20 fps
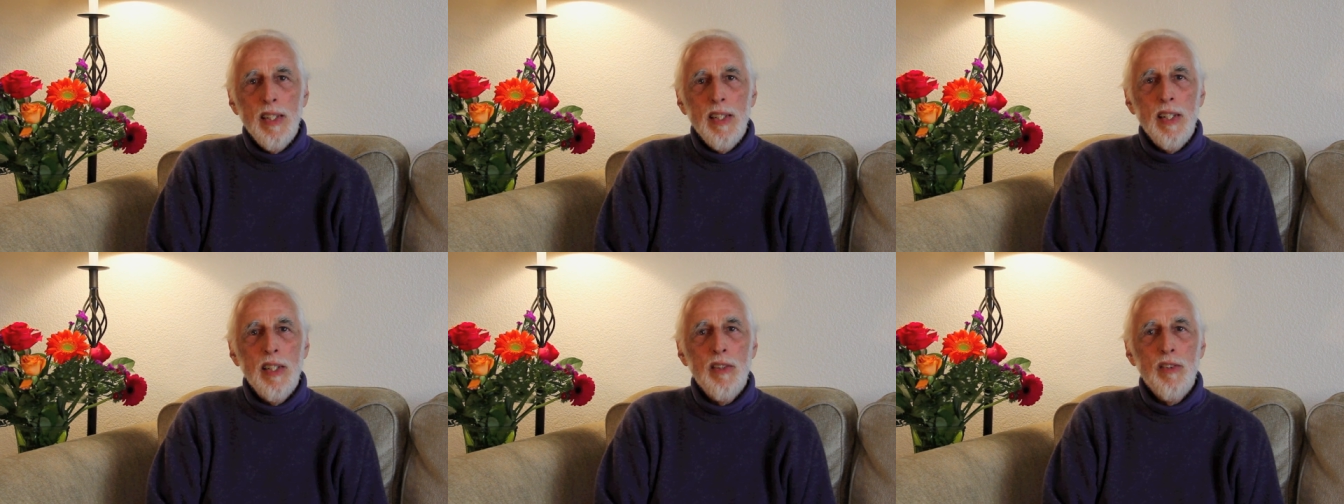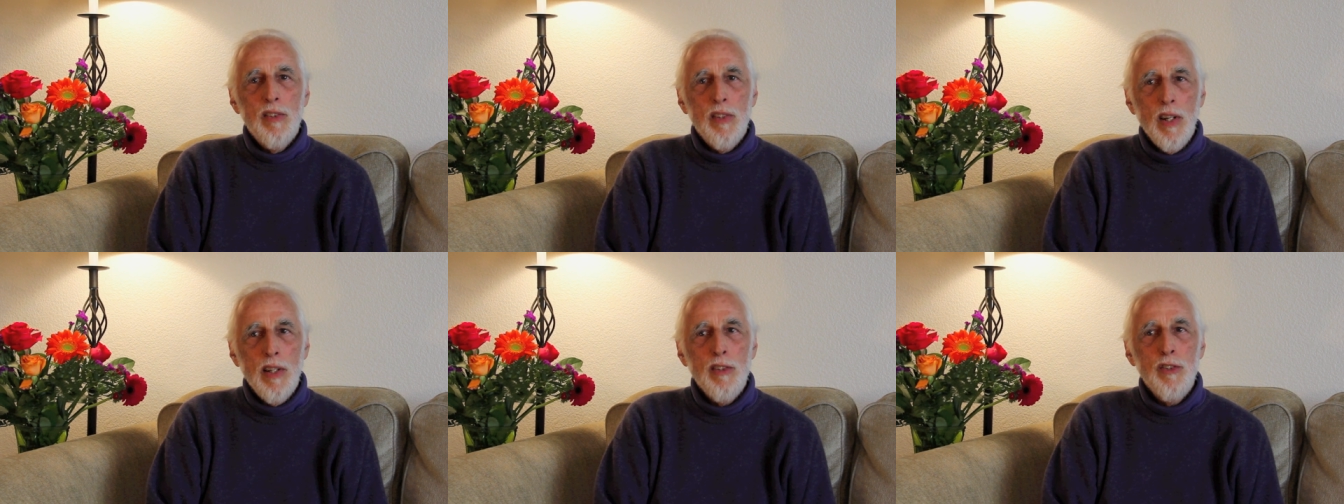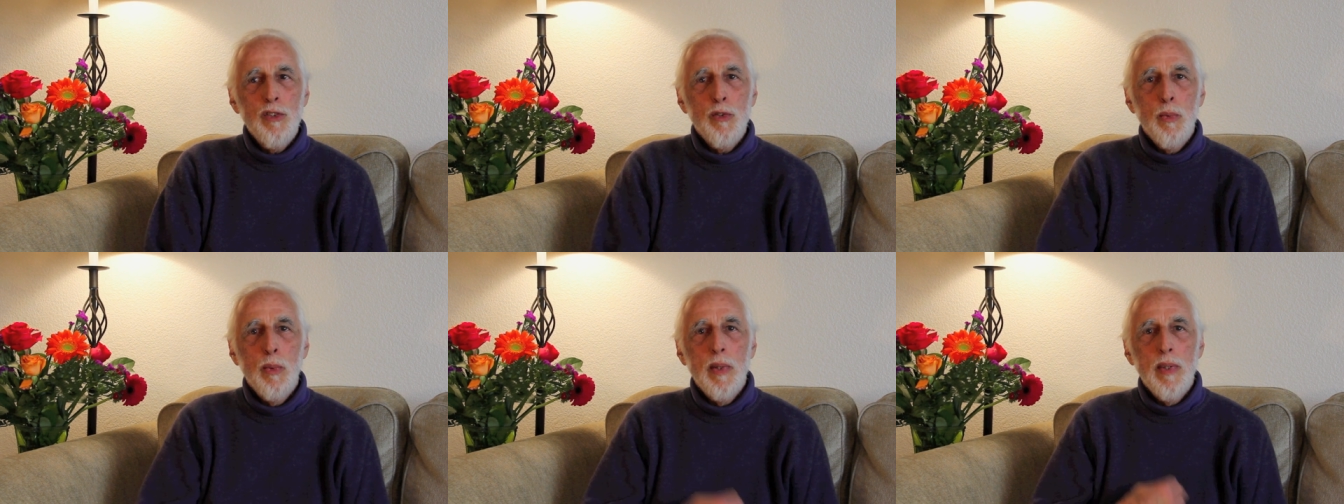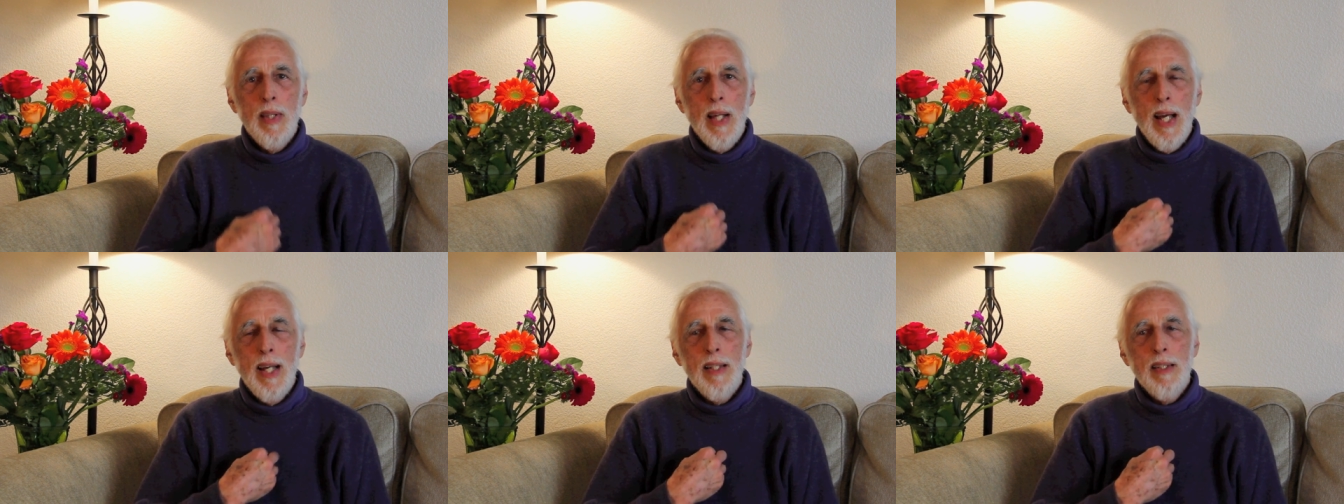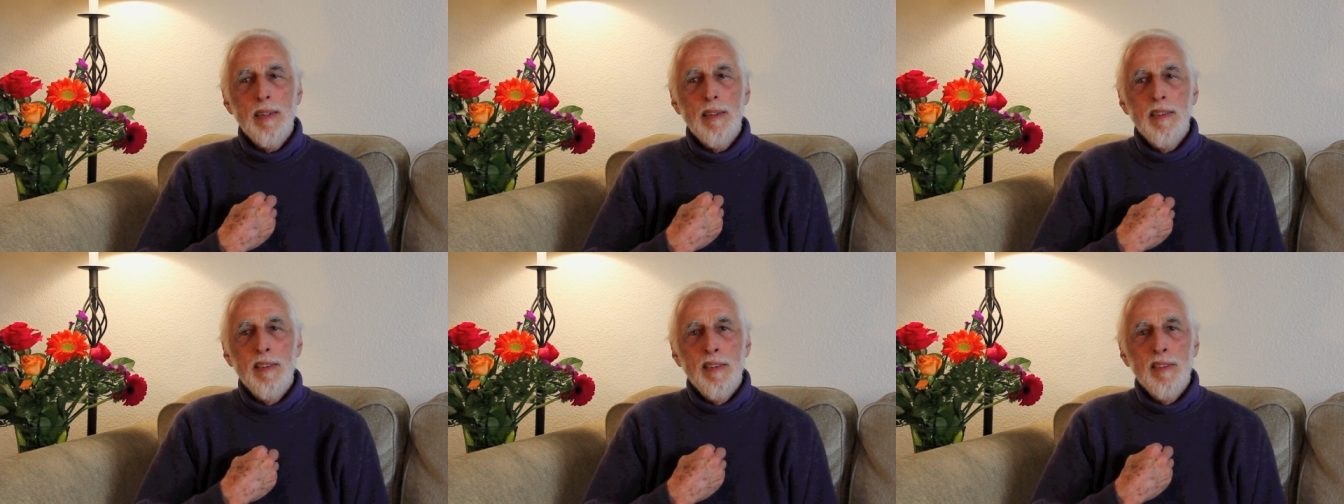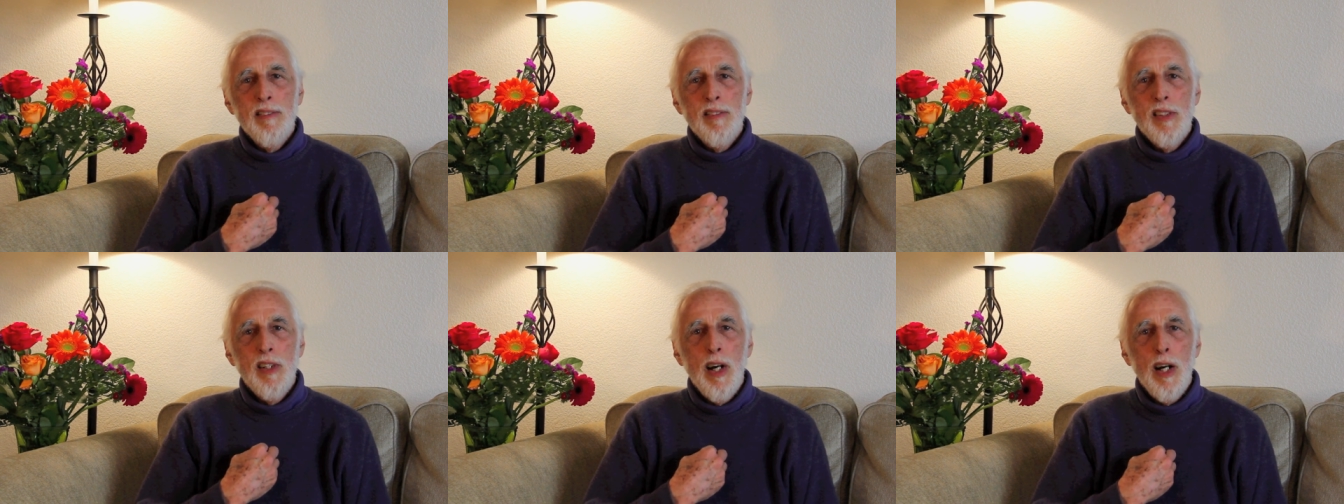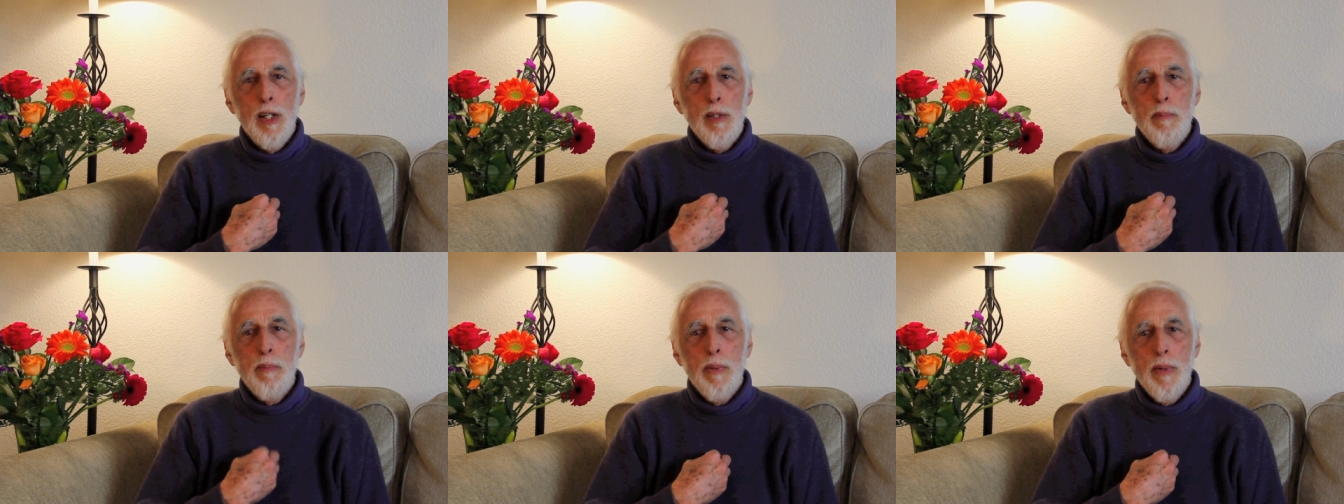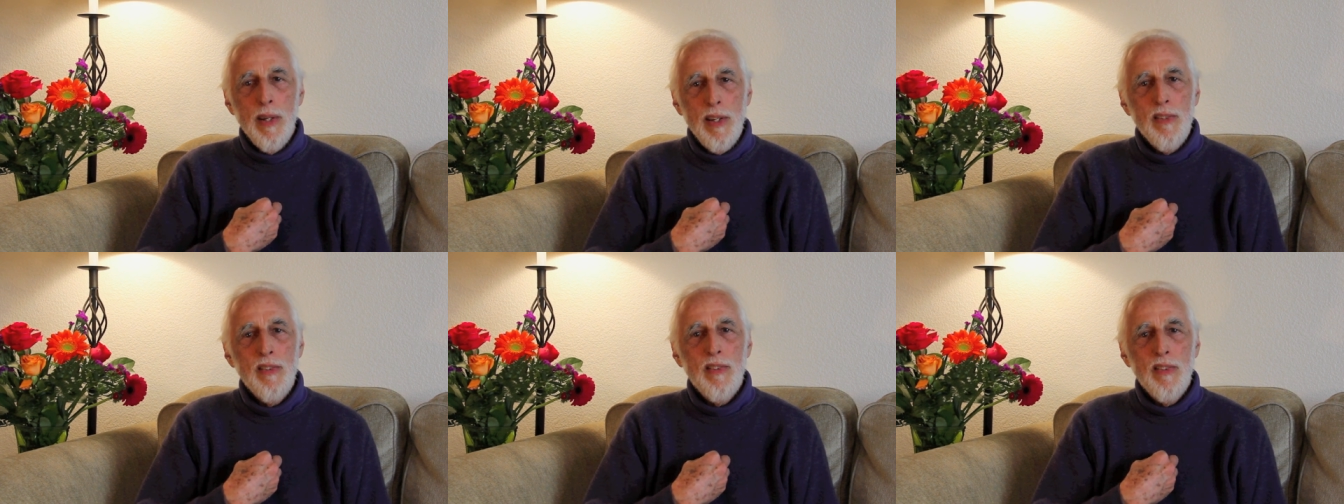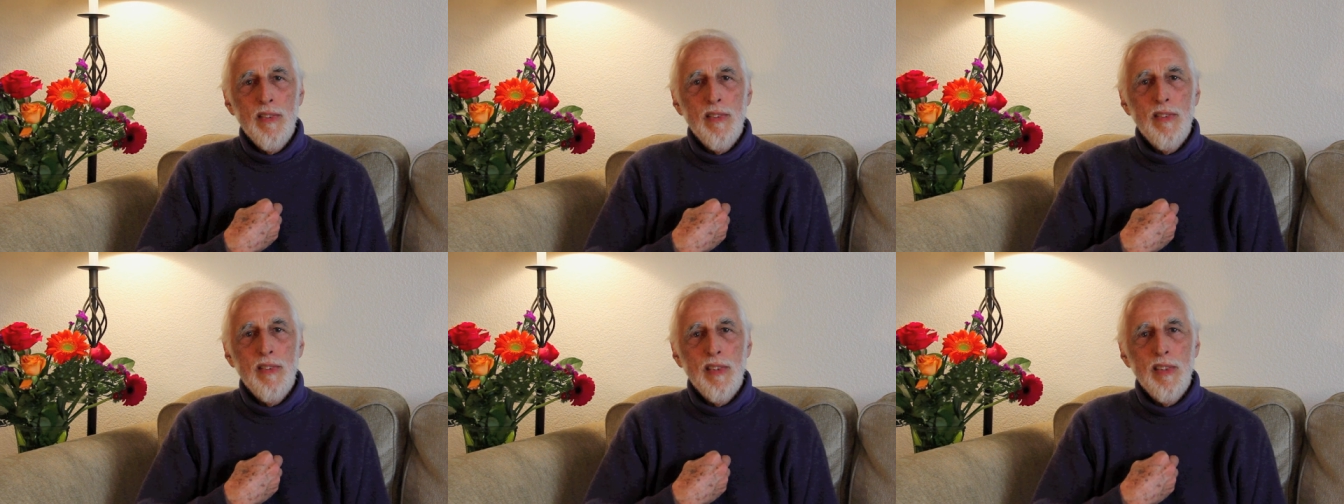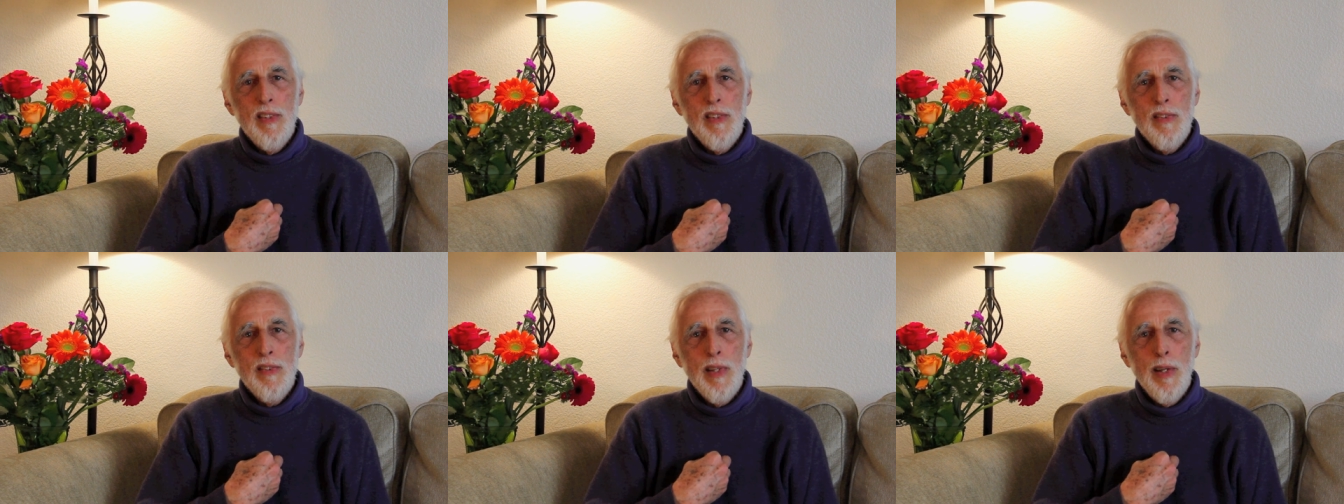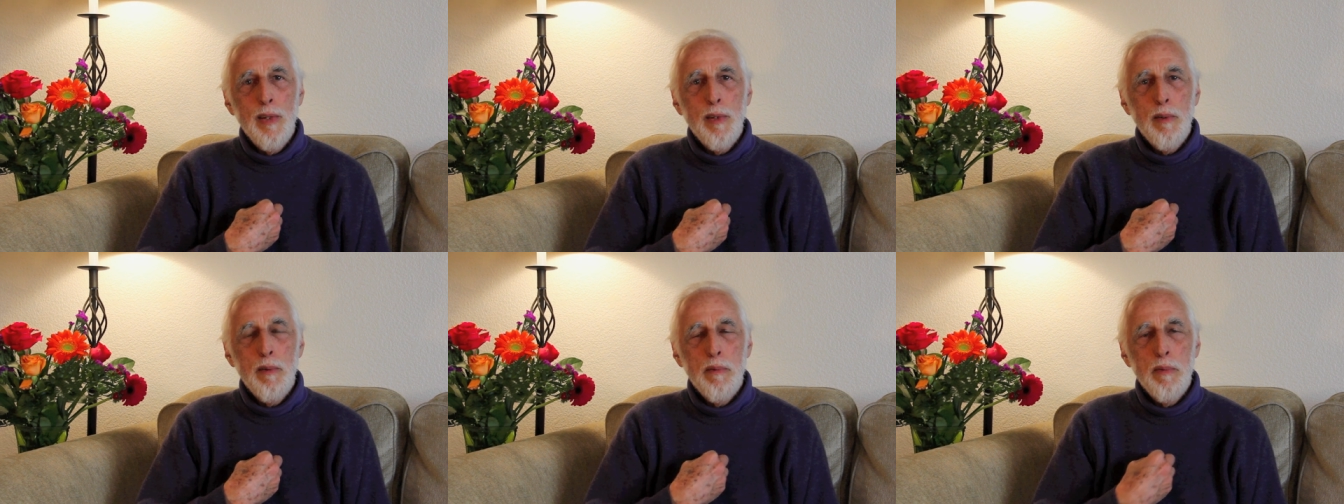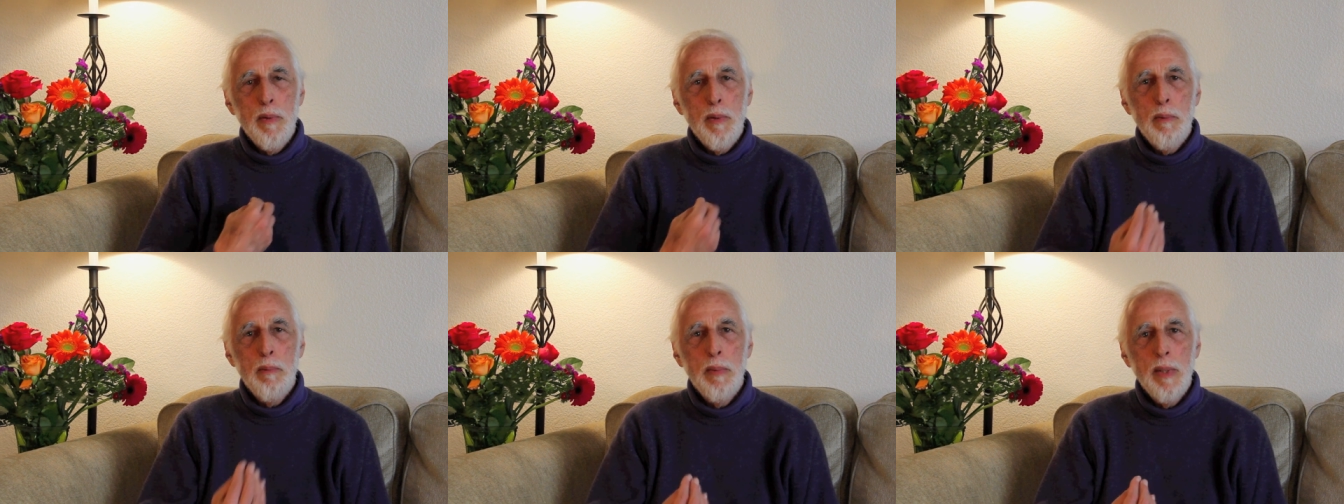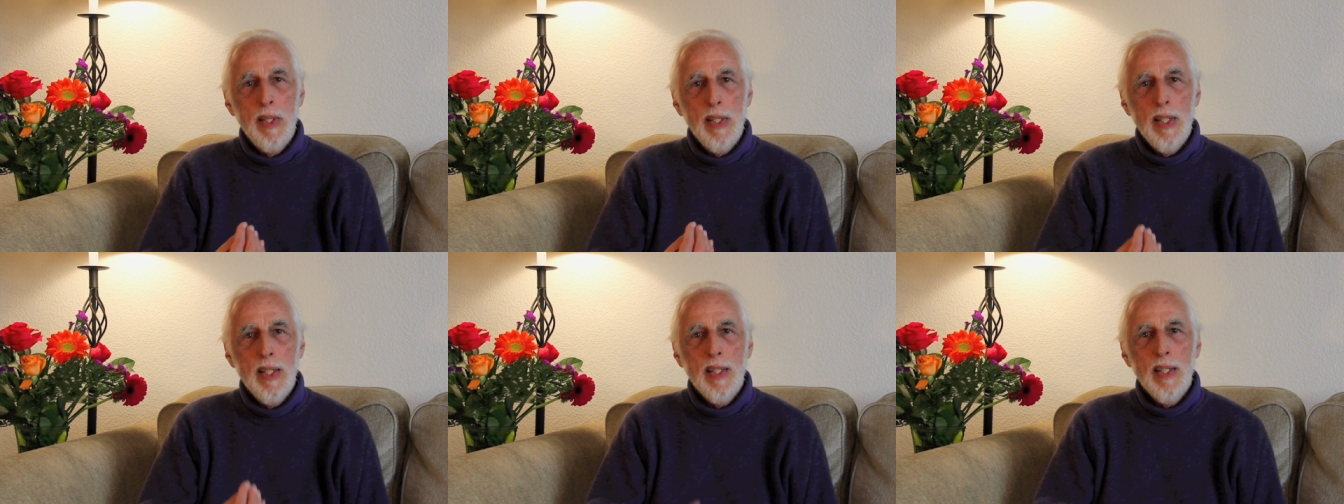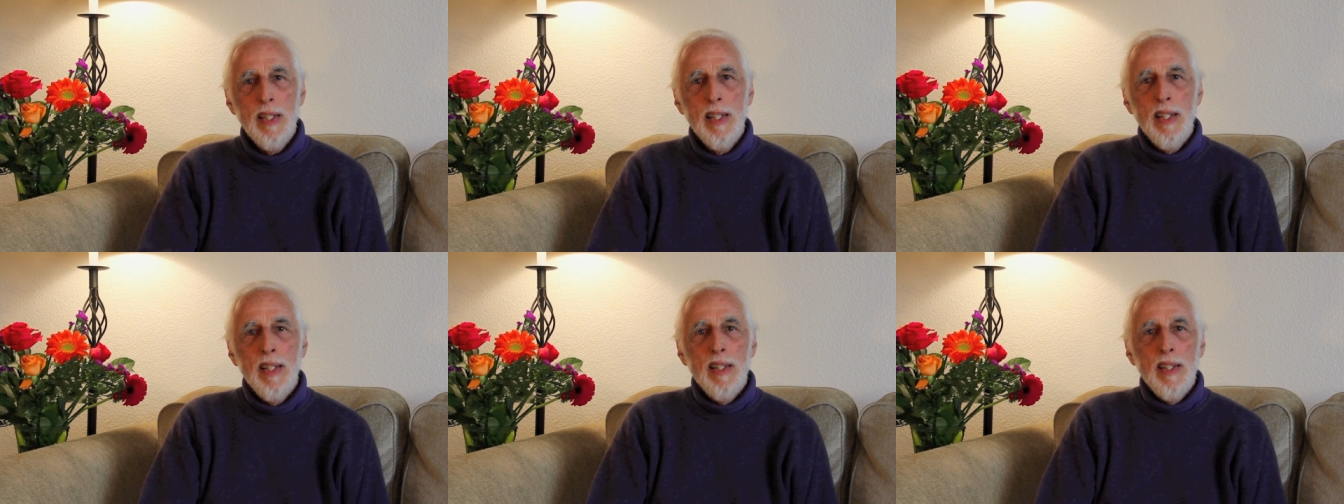in touch with that God presence in the center of your being,